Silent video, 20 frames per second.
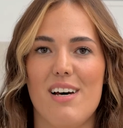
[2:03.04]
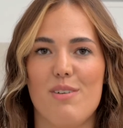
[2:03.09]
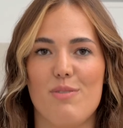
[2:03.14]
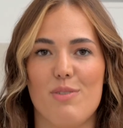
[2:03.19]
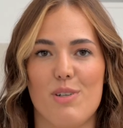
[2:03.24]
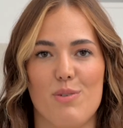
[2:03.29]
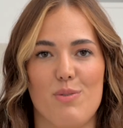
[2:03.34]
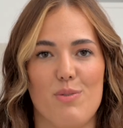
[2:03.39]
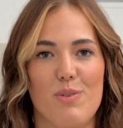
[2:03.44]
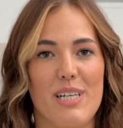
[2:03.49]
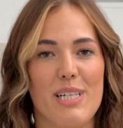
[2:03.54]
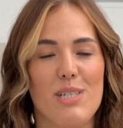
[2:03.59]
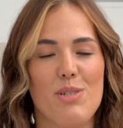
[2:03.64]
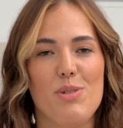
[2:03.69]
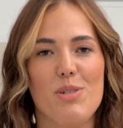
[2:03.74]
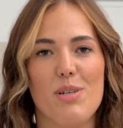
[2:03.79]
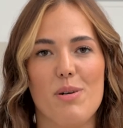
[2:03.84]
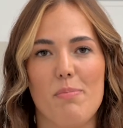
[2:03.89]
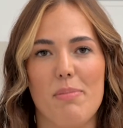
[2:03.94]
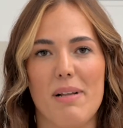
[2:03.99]
Feel free
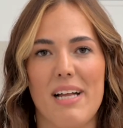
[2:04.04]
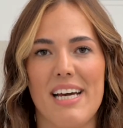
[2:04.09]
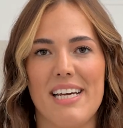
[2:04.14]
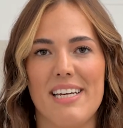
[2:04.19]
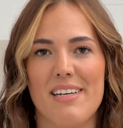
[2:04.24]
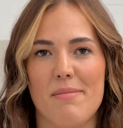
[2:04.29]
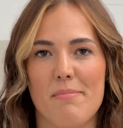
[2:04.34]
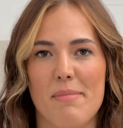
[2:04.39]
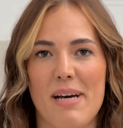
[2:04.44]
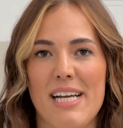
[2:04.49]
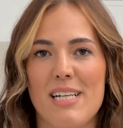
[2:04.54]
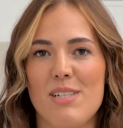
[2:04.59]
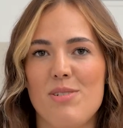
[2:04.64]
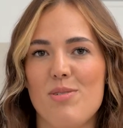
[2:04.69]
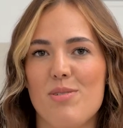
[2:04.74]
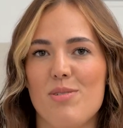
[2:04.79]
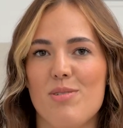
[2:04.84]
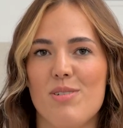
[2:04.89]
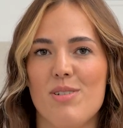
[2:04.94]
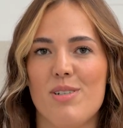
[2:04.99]
to apply a mild
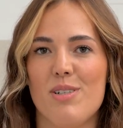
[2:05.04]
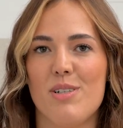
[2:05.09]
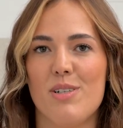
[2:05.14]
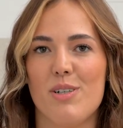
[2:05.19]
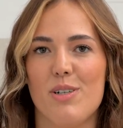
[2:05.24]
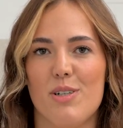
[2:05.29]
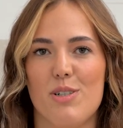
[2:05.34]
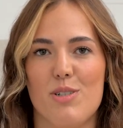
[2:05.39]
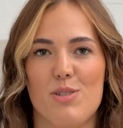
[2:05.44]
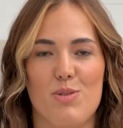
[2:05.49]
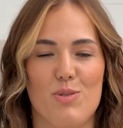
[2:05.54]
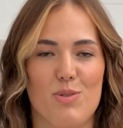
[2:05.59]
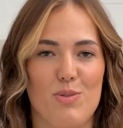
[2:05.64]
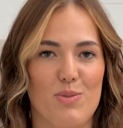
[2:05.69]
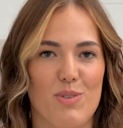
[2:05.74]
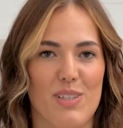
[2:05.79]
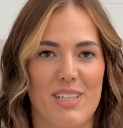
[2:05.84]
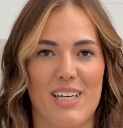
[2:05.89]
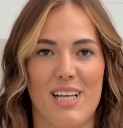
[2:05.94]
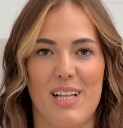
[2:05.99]
toner or
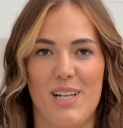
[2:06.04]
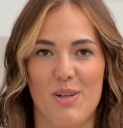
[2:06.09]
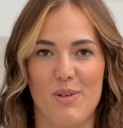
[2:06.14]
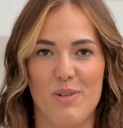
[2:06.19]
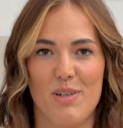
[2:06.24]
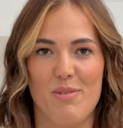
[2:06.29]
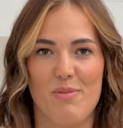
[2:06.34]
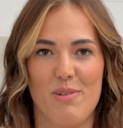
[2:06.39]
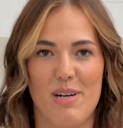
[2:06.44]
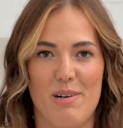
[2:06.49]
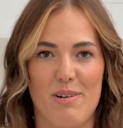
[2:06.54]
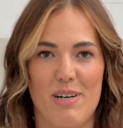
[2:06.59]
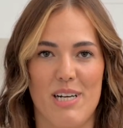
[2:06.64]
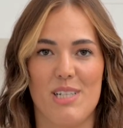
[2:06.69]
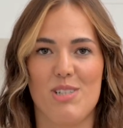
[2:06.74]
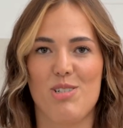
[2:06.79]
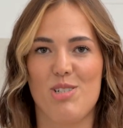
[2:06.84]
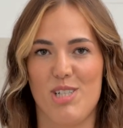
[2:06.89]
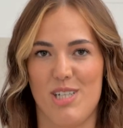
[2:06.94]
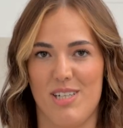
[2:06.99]
soothing aloe vera
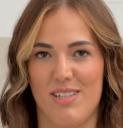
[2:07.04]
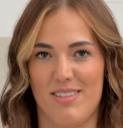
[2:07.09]
gel.